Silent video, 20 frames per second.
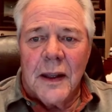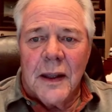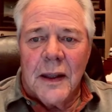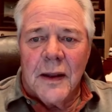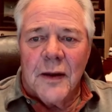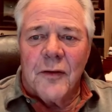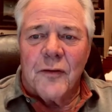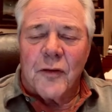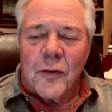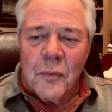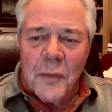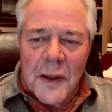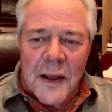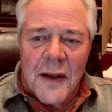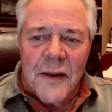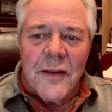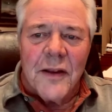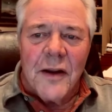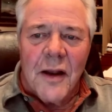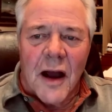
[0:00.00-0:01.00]
For me,
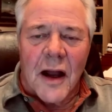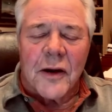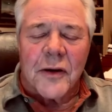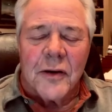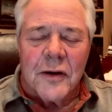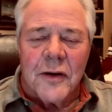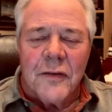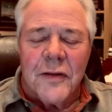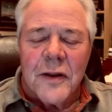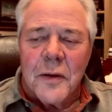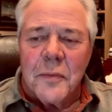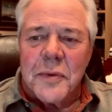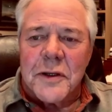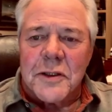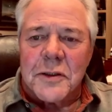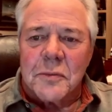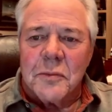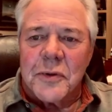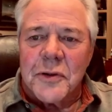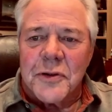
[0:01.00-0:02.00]
the doctrine of the
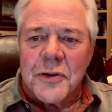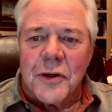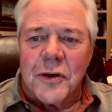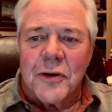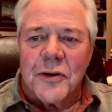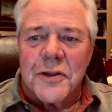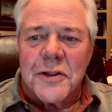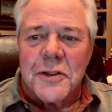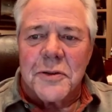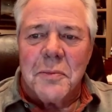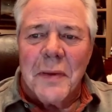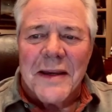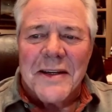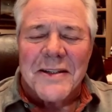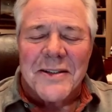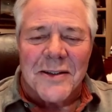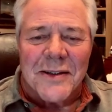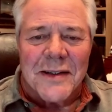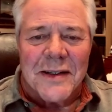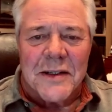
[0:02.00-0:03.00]
Episcopal Church is based
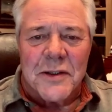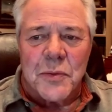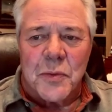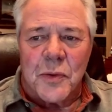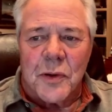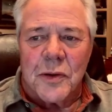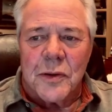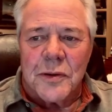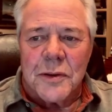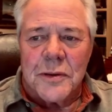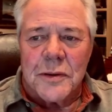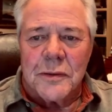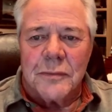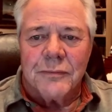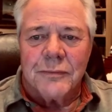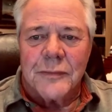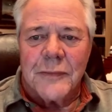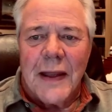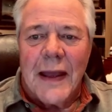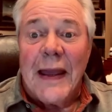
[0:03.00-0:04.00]
on these words,
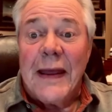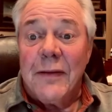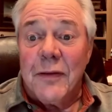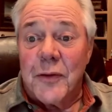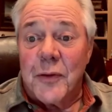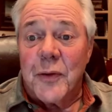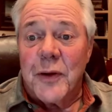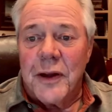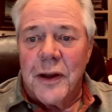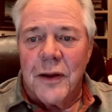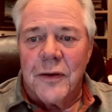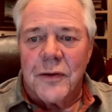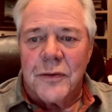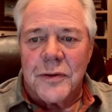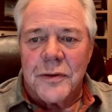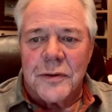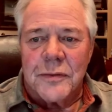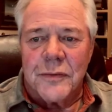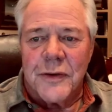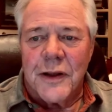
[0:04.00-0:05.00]
and 3
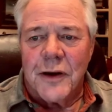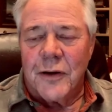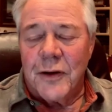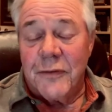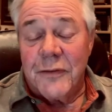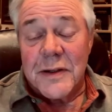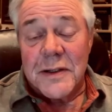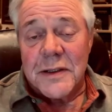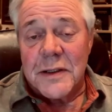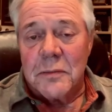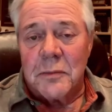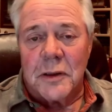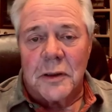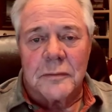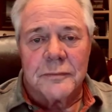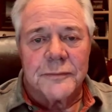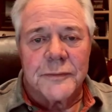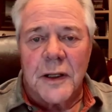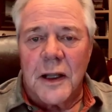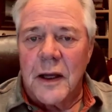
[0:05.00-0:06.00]
others that are even simpler.
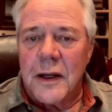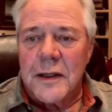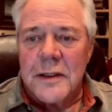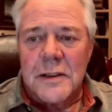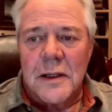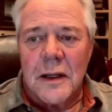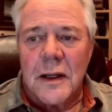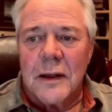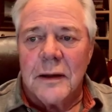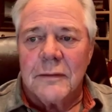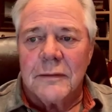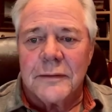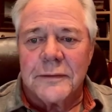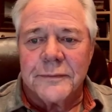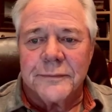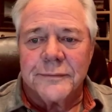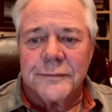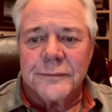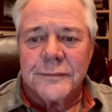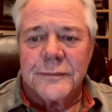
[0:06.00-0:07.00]
God is love.
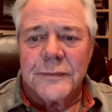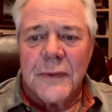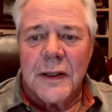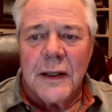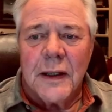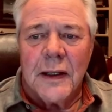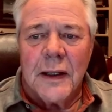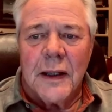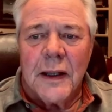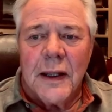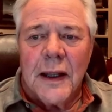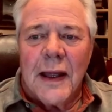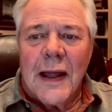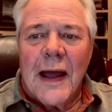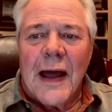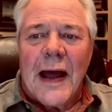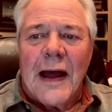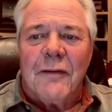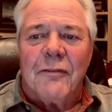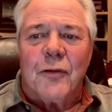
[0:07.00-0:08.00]

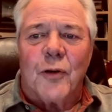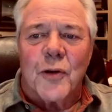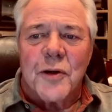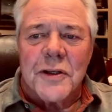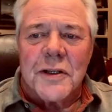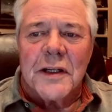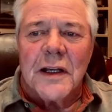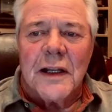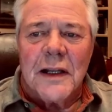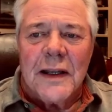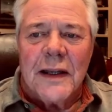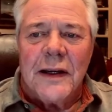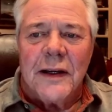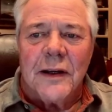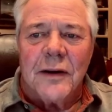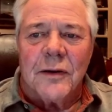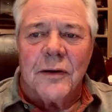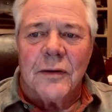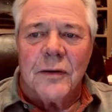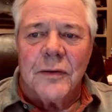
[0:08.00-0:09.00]
I unfortunately
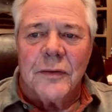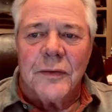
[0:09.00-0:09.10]
hear